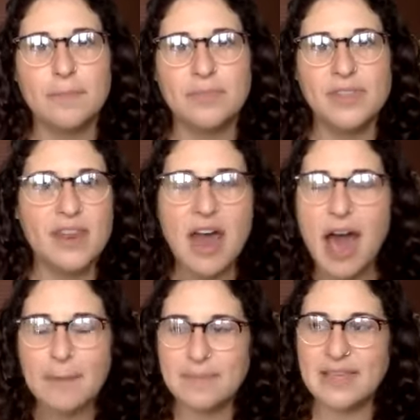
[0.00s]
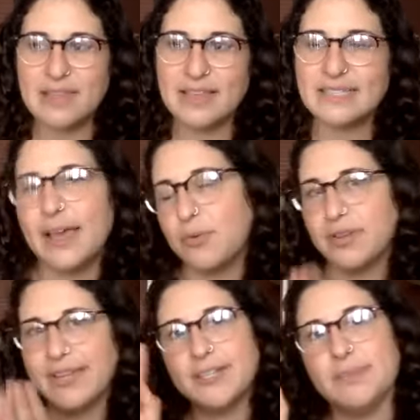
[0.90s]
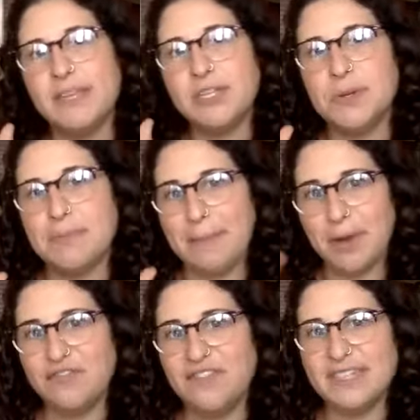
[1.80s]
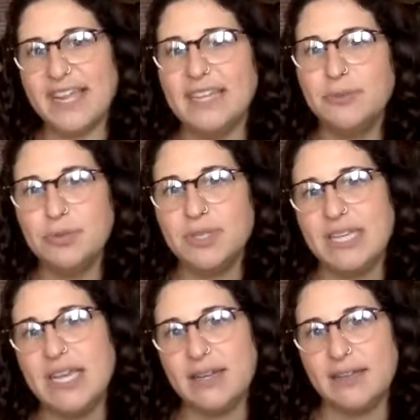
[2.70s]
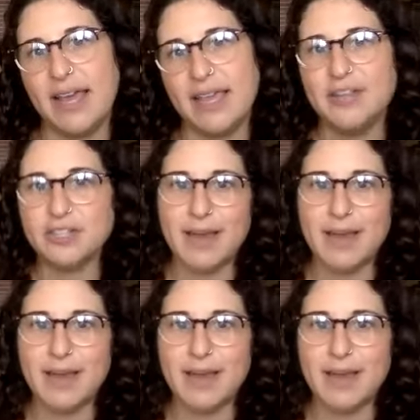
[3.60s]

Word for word: not being this like well here's me doing my perfect daily routine and like here's